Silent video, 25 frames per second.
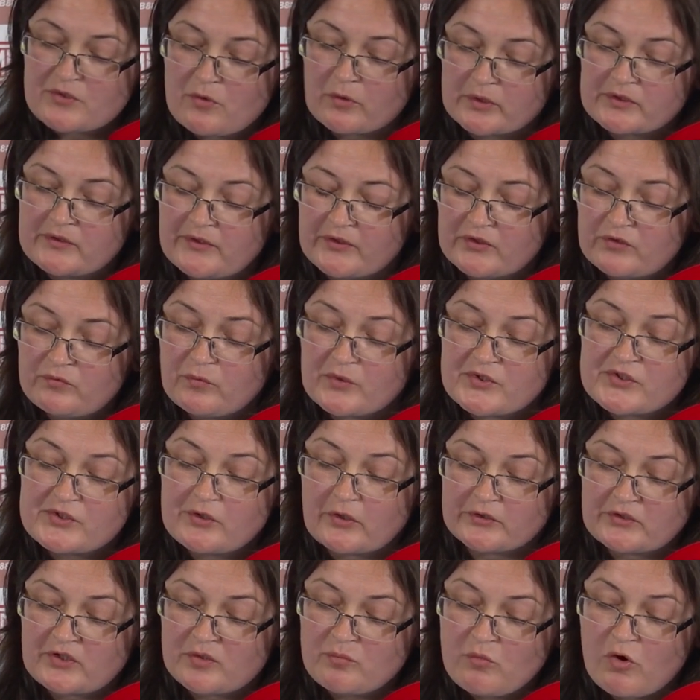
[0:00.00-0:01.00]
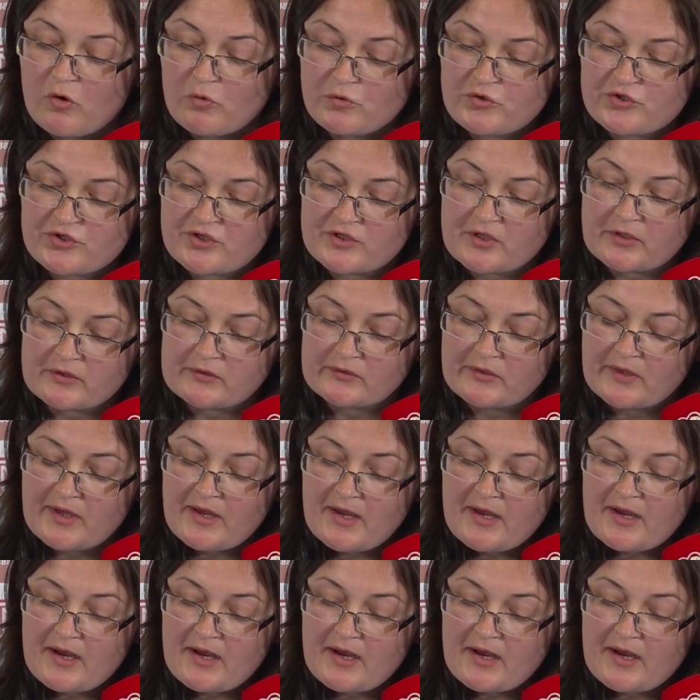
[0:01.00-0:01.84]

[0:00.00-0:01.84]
with Scotland was not emotional.